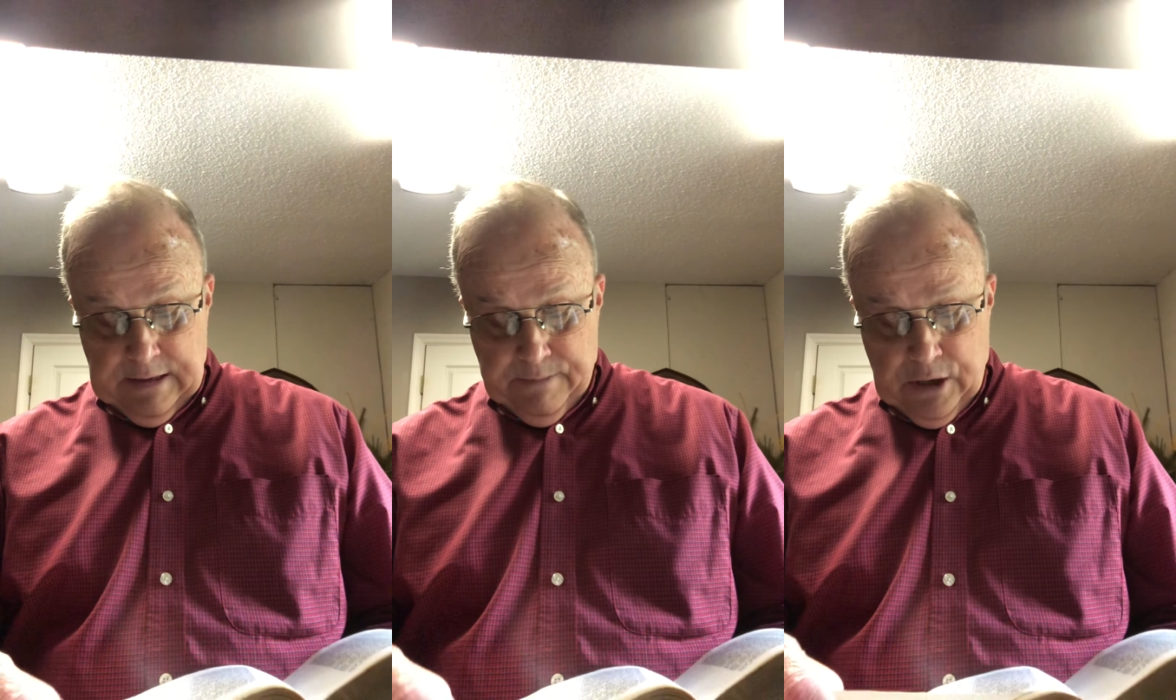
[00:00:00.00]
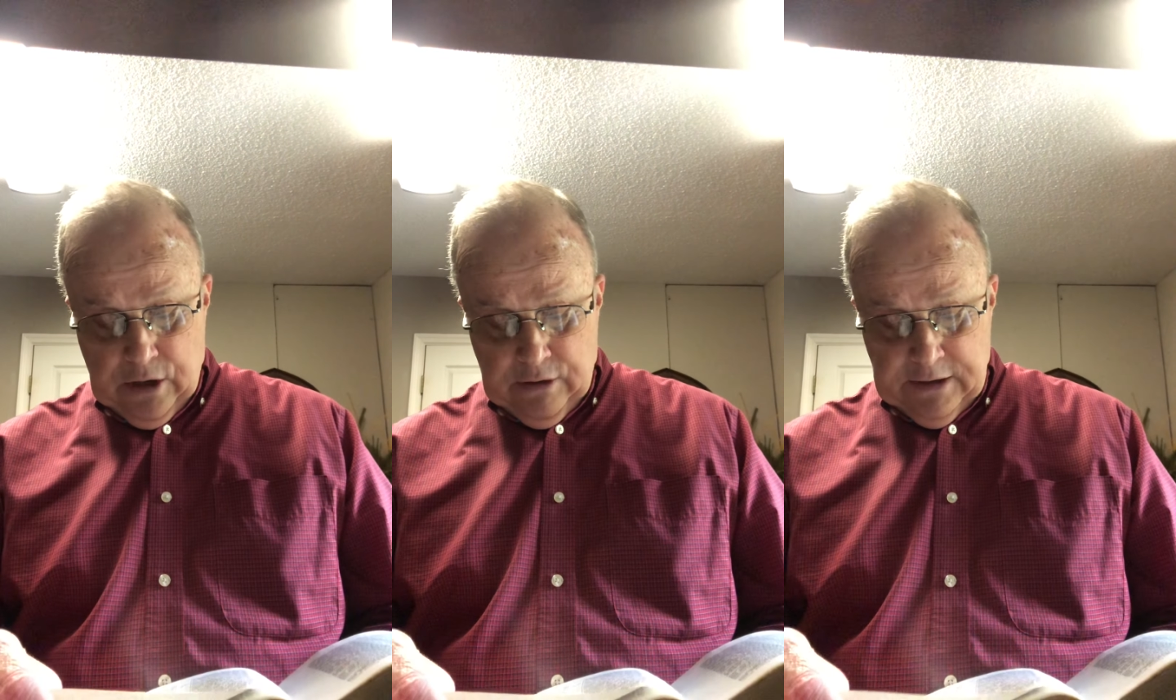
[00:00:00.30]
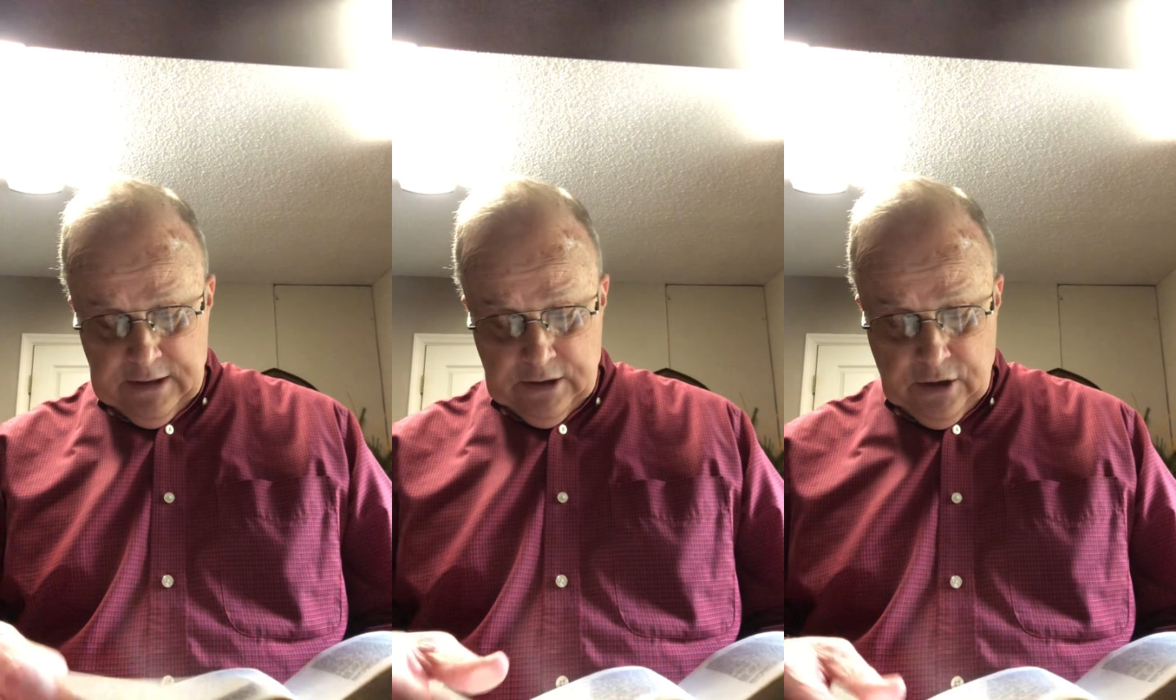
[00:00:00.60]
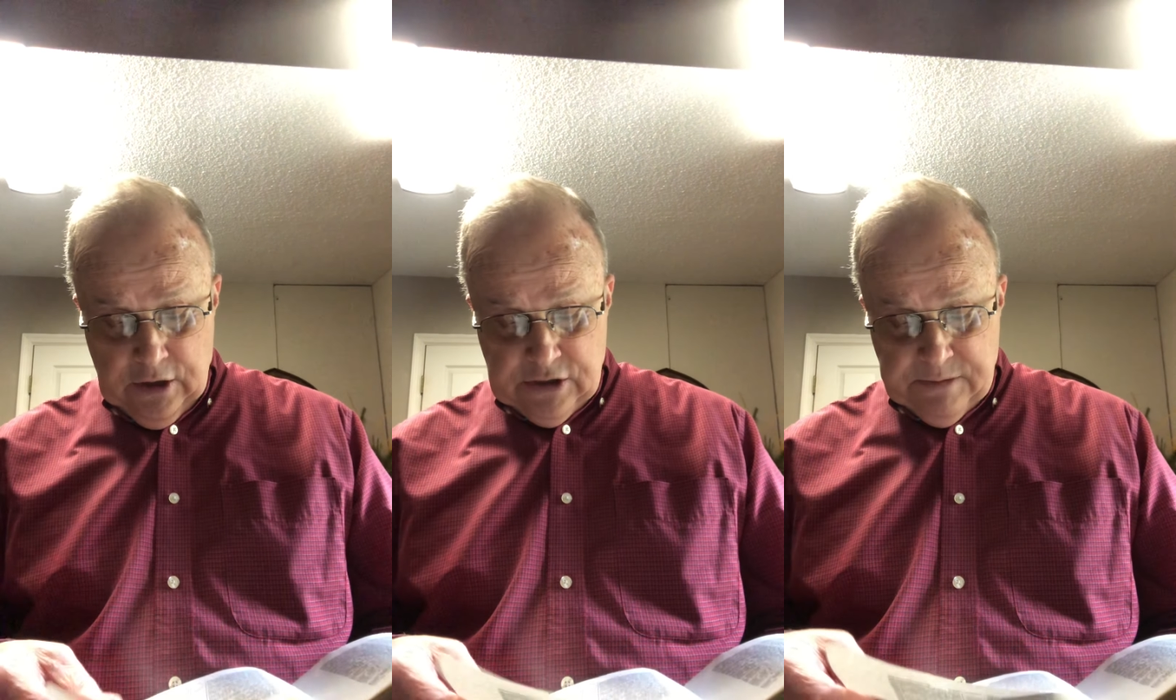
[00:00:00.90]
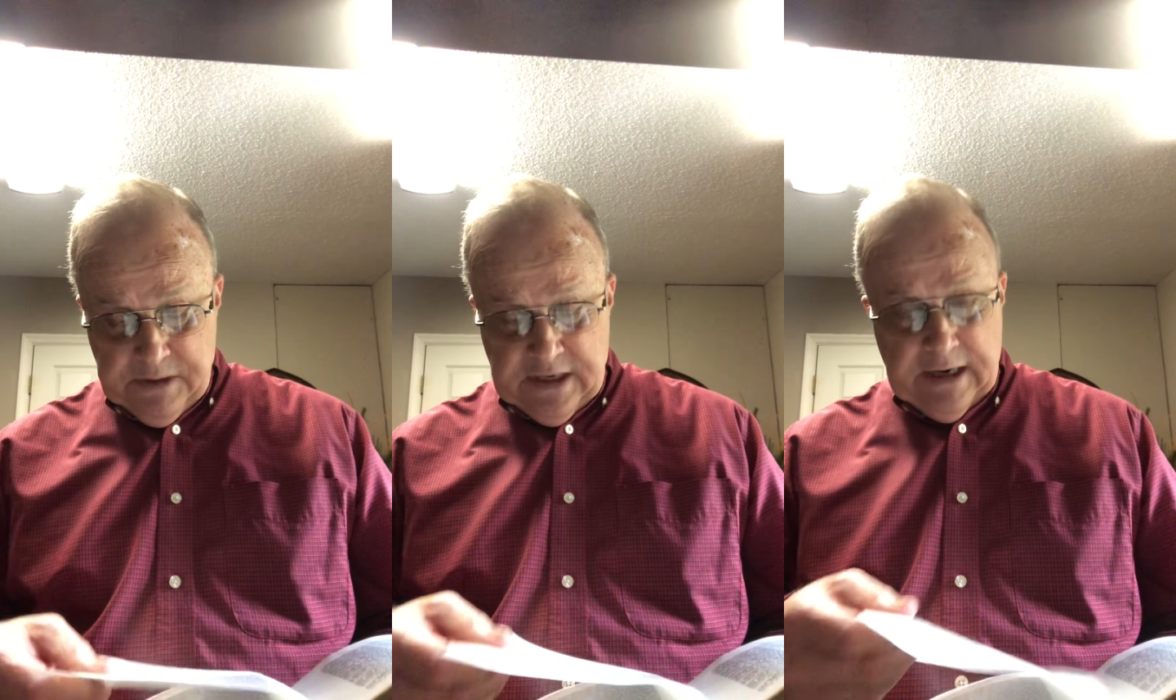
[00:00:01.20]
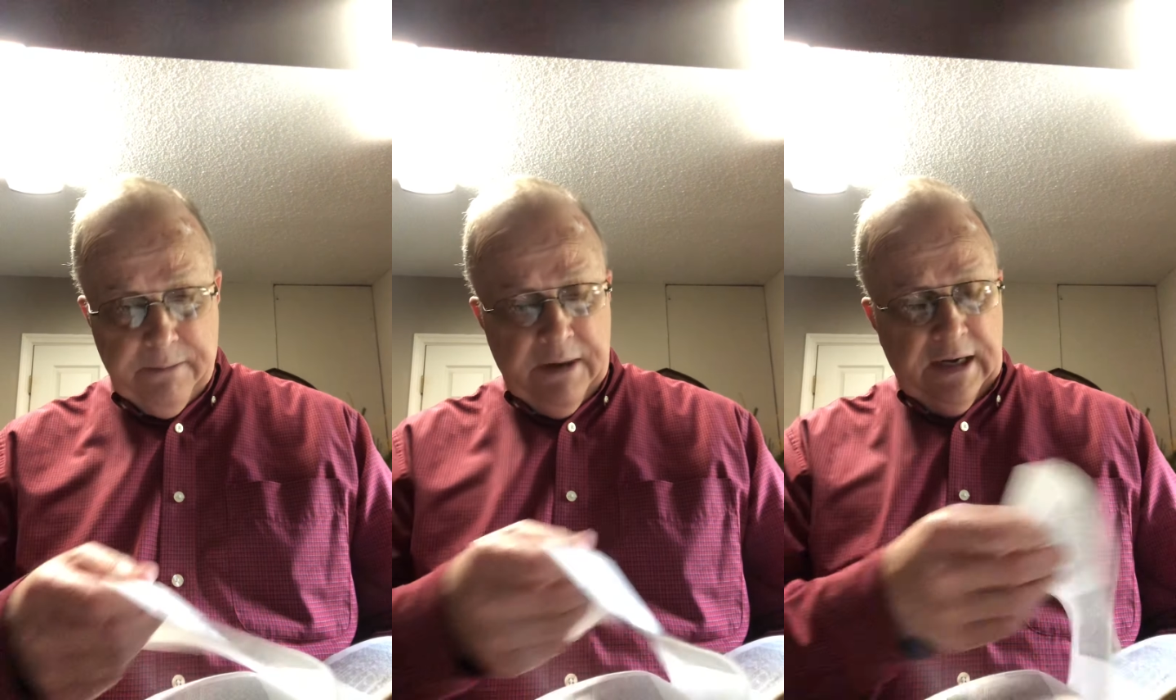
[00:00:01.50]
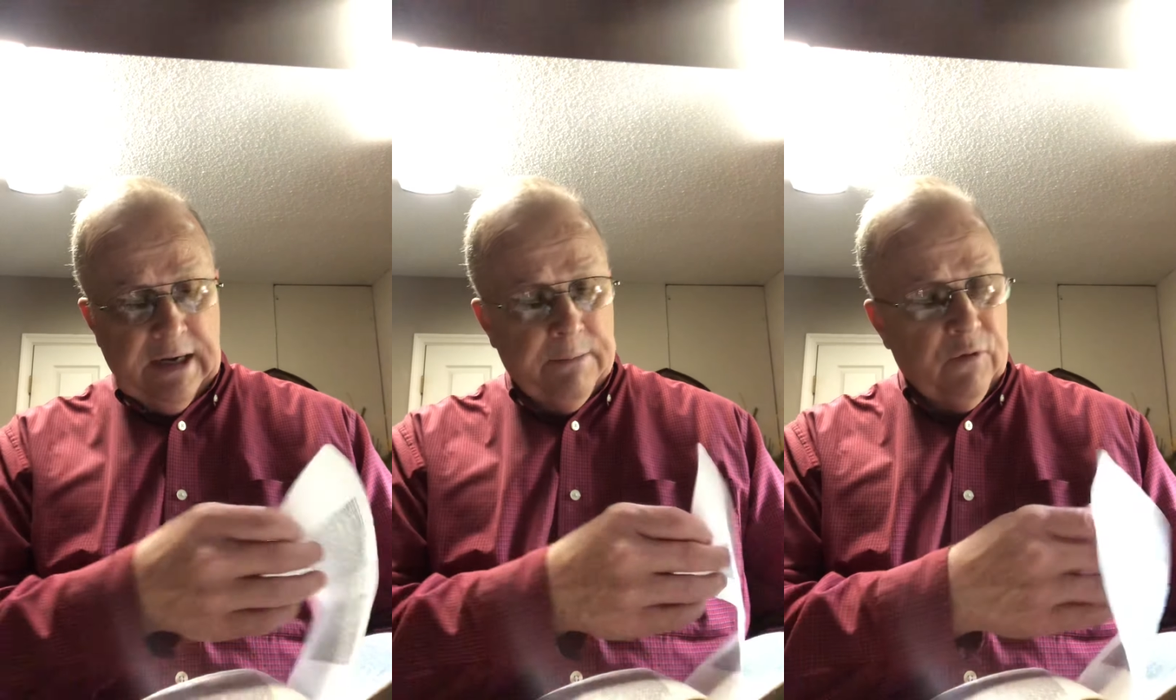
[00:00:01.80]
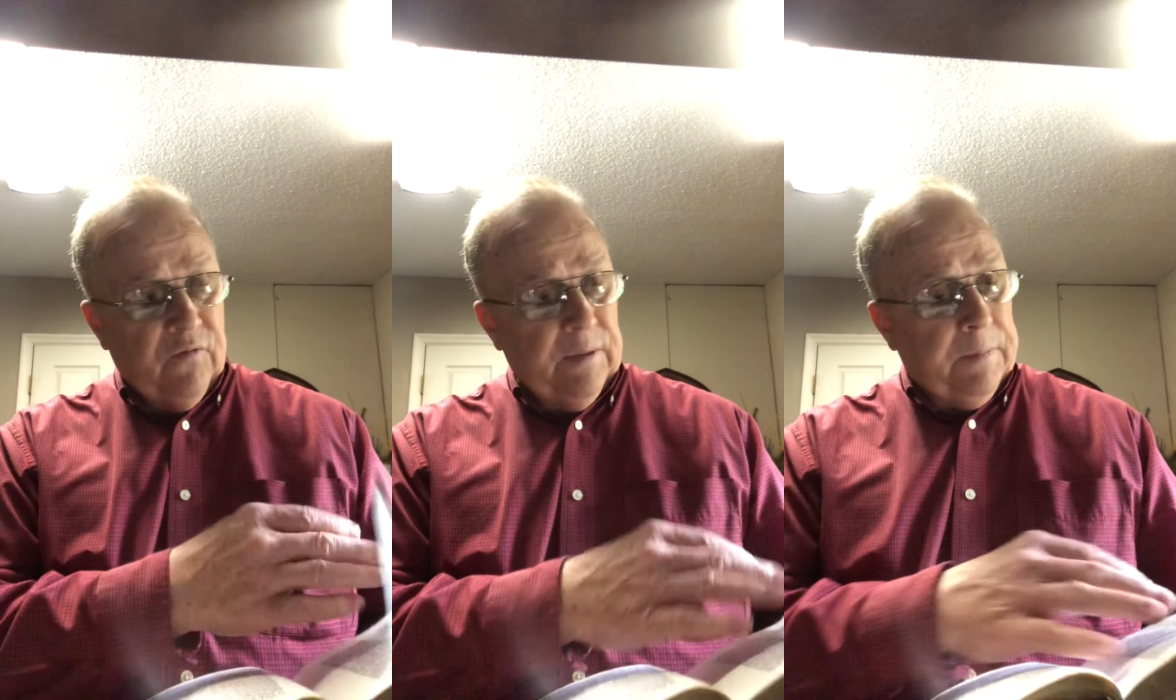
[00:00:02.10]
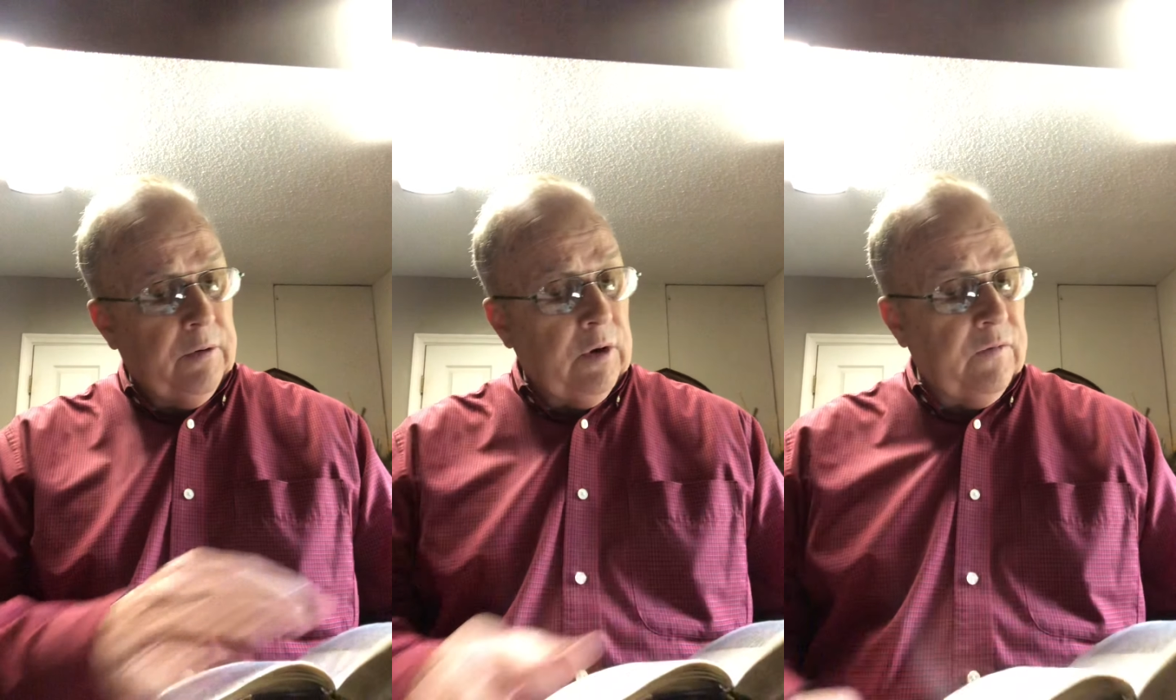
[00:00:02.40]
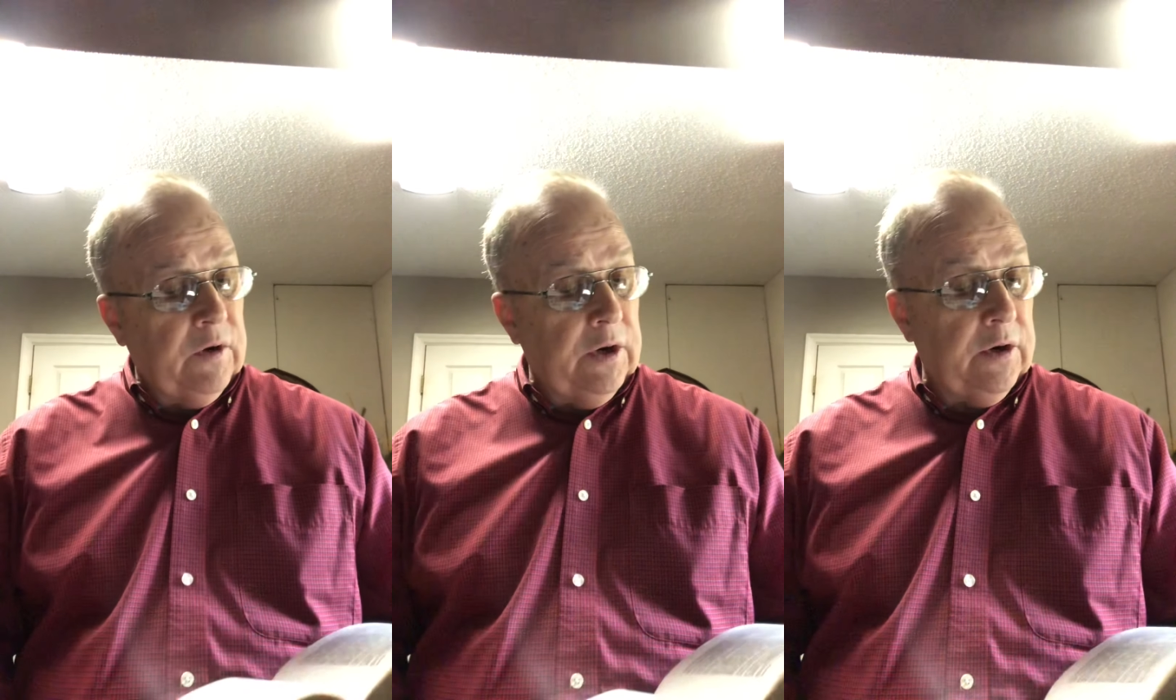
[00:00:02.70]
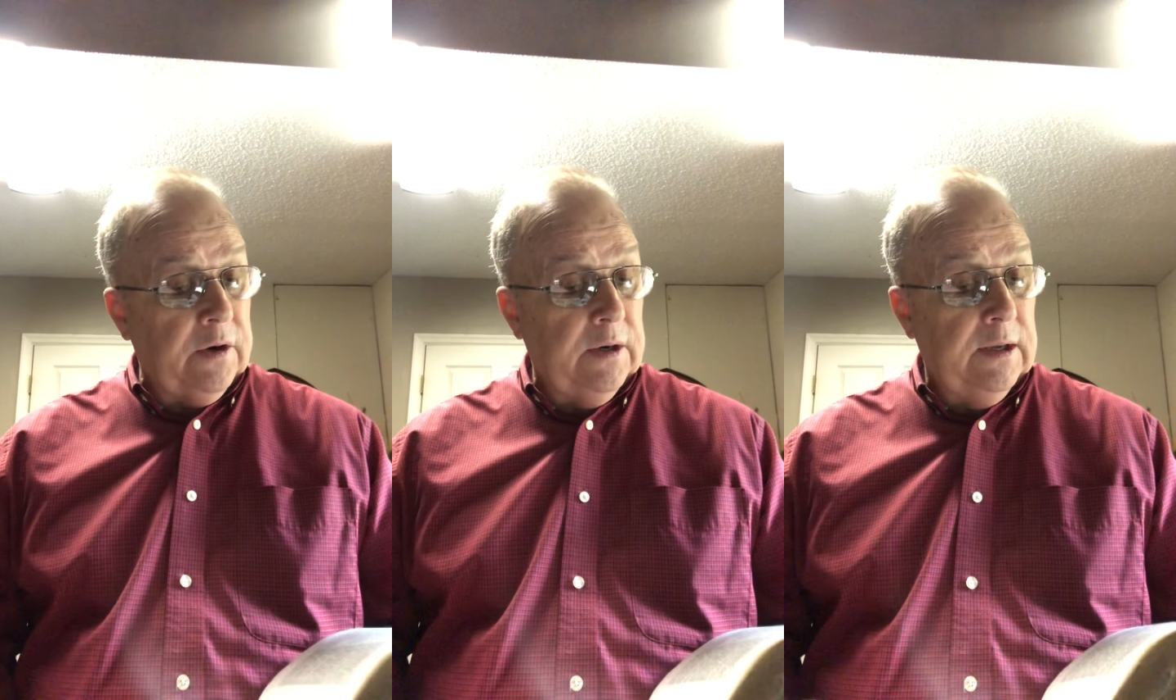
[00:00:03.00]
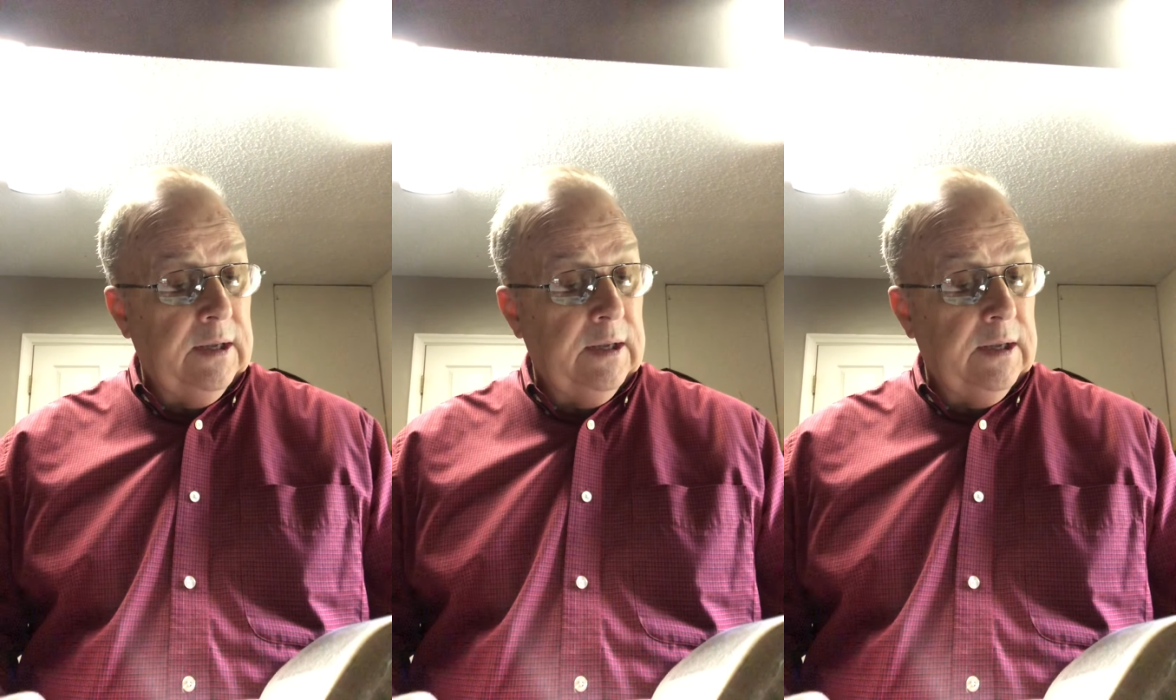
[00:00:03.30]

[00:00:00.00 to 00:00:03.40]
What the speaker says: Paul encouraged them to take meat. I'm going to flip on over here.